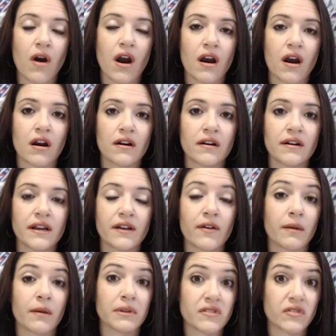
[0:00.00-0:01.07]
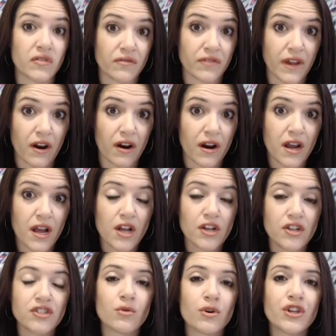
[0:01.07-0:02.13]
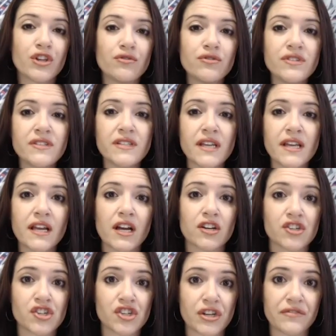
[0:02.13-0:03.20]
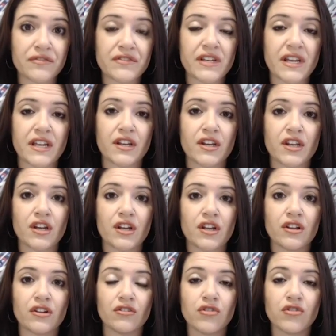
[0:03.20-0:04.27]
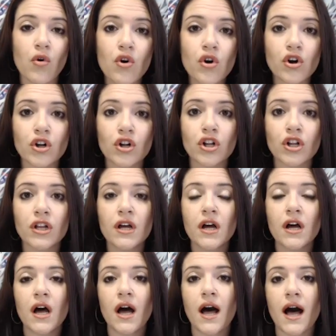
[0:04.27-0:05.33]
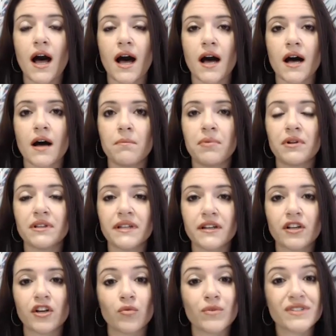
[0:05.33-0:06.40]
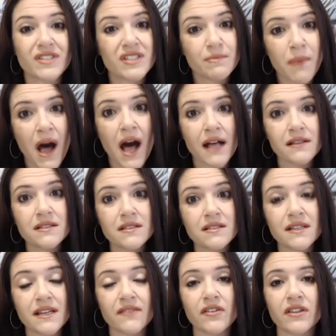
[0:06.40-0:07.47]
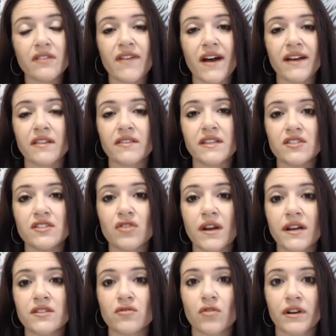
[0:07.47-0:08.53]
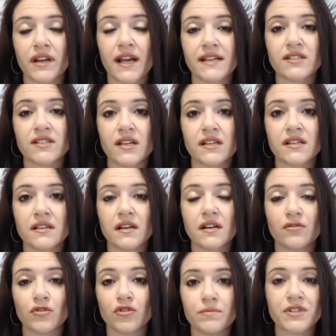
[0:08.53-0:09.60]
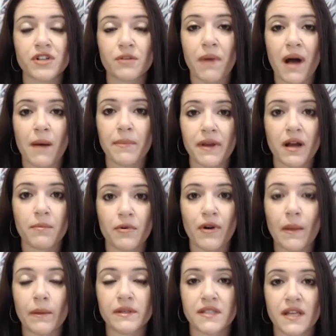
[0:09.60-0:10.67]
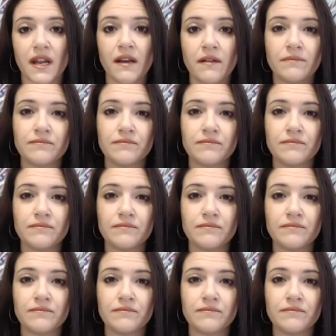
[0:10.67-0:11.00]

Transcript: are incredibly severe. So are you seeing a shift in local political response, given the fact that these tenants organizing groups are popping up around the city?